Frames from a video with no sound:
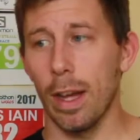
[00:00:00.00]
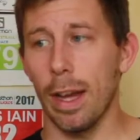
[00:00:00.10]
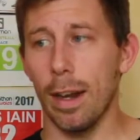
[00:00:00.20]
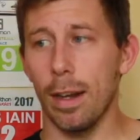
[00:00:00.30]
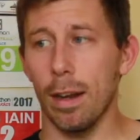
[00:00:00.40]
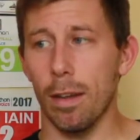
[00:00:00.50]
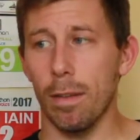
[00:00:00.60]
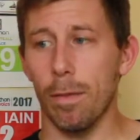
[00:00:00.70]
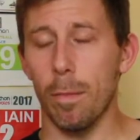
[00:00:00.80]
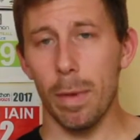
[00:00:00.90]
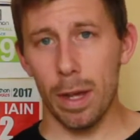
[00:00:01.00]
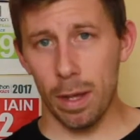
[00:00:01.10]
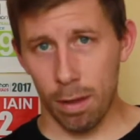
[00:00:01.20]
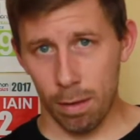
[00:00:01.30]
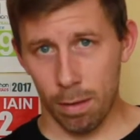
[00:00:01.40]
It does for me,
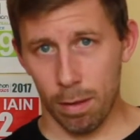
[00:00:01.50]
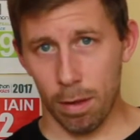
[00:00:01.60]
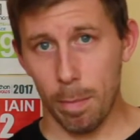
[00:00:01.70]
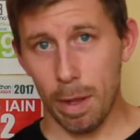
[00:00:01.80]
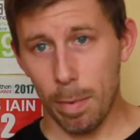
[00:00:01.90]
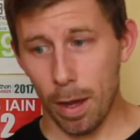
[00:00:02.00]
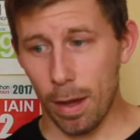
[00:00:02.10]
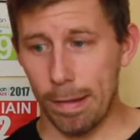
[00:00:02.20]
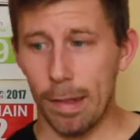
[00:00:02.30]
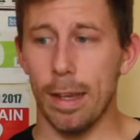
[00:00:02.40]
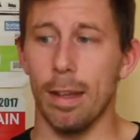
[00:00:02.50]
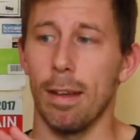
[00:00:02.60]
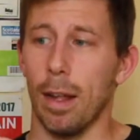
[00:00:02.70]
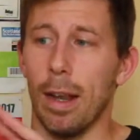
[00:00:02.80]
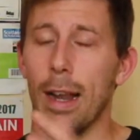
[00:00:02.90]
for me personally,
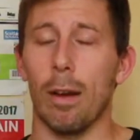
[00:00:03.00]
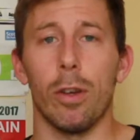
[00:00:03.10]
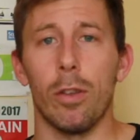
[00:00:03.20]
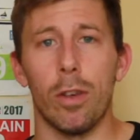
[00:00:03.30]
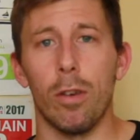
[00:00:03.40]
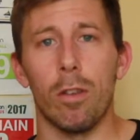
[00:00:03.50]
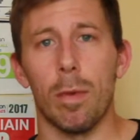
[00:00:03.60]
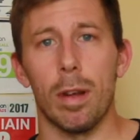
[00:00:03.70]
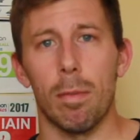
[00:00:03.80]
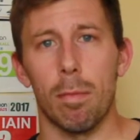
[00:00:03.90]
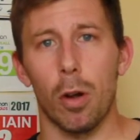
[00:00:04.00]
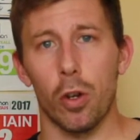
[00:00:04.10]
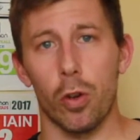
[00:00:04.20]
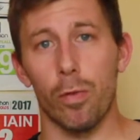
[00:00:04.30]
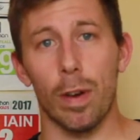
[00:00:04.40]
allow you to use them in much
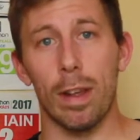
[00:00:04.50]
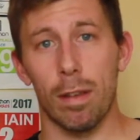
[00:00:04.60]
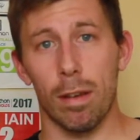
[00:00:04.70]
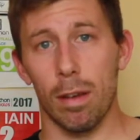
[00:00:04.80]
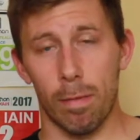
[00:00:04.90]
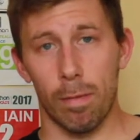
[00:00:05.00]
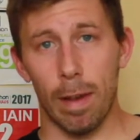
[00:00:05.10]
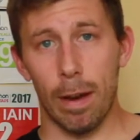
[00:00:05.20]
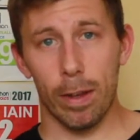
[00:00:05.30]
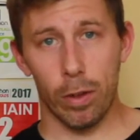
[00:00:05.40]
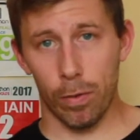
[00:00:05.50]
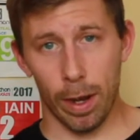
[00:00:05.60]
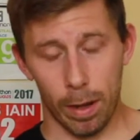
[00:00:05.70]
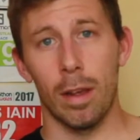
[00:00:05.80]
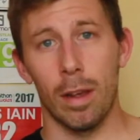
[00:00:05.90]
greater very terrain.
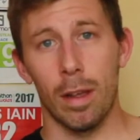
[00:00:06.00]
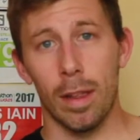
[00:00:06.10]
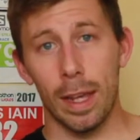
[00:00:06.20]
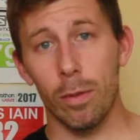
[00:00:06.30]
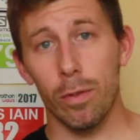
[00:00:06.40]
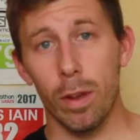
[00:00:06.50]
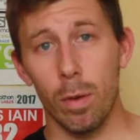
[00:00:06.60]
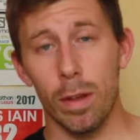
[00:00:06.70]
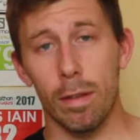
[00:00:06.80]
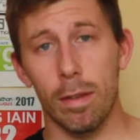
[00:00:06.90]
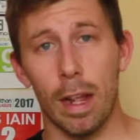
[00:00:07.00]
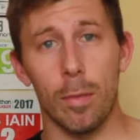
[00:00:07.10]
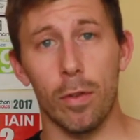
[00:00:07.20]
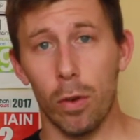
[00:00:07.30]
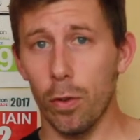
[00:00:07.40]
The outsole is
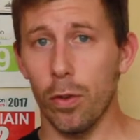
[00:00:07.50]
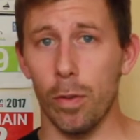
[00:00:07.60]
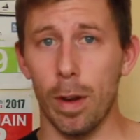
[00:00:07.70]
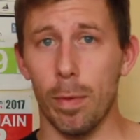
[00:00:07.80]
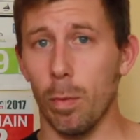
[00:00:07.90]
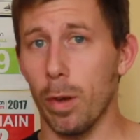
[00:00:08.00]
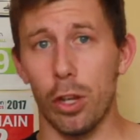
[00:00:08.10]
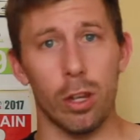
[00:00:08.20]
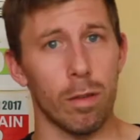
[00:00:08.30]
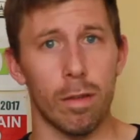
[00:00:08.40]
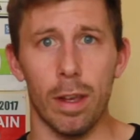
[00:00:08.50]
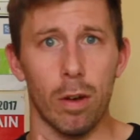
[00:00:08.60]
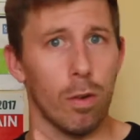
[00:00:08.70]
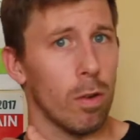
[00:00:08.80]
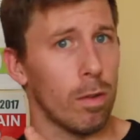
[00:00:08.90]
Salomon's Contagrip, which you see
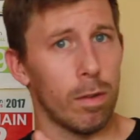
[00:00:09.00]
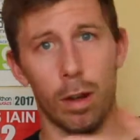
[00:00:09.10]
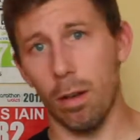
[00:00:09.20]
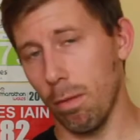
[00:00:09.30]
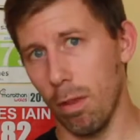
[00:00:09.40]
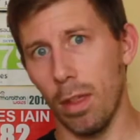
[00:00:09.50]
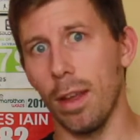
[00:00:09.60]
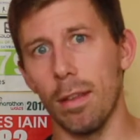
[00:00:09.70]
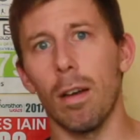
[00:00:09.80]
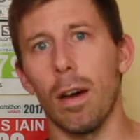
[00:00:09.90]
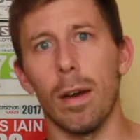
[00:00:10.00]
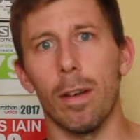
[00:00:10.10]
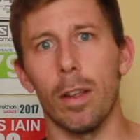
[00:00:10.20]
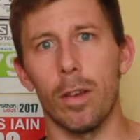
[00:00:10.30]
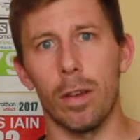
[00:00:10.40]
across, you know, the entire
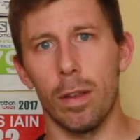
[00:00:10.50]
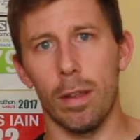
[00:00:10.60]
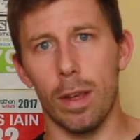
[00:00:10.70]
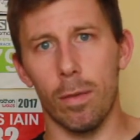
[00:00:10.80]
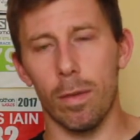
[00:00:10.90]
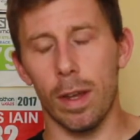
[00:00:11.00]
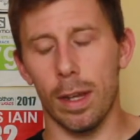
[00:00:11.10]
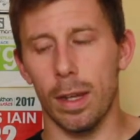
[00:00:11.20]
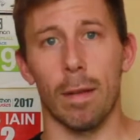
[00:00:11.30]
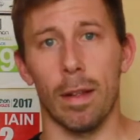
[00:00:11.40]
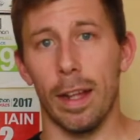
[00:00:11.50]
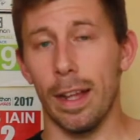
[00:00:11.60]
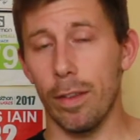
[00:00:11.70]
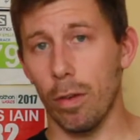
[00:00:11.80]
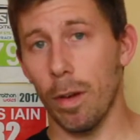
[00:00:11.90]
range, give or take. It
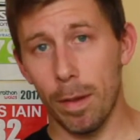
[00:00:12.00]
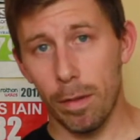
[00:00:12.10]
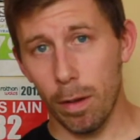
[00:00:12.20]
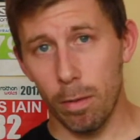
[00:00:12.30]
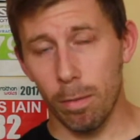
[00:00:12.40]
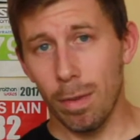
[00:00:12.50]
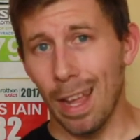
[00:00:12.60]
is a grippy sole.